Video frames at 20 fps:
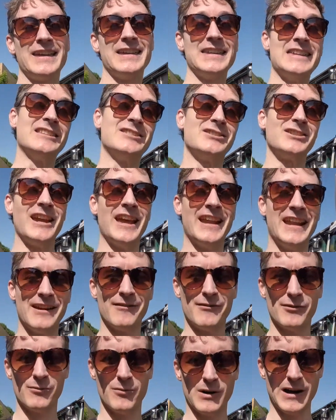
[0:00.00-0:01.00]
each and
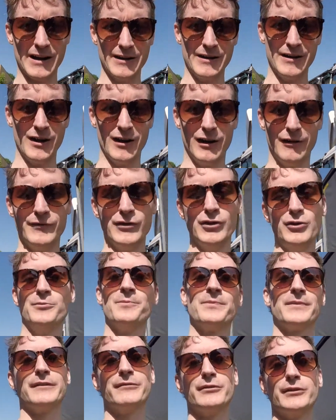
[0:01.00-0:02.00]
every one of you
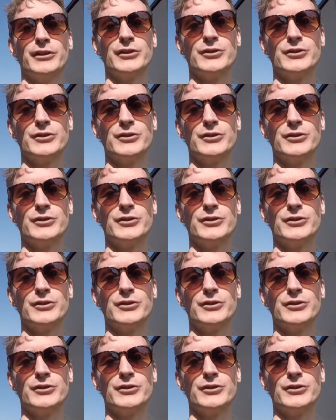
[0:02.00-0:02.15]
for the